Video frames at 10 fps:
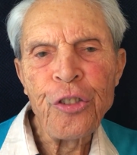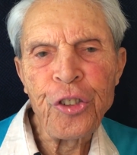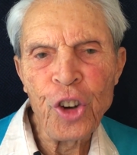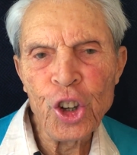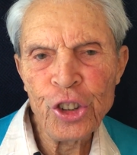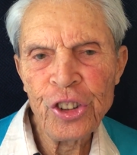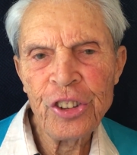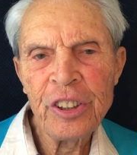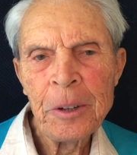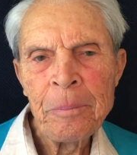
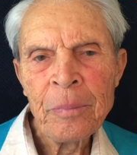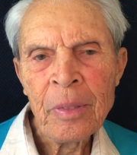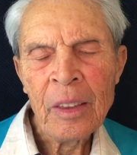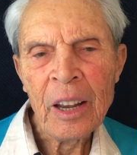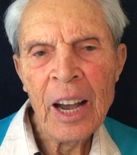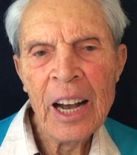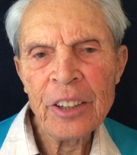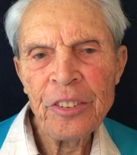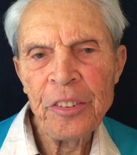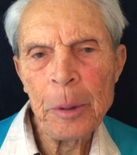First,
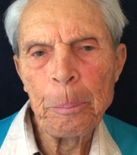cast the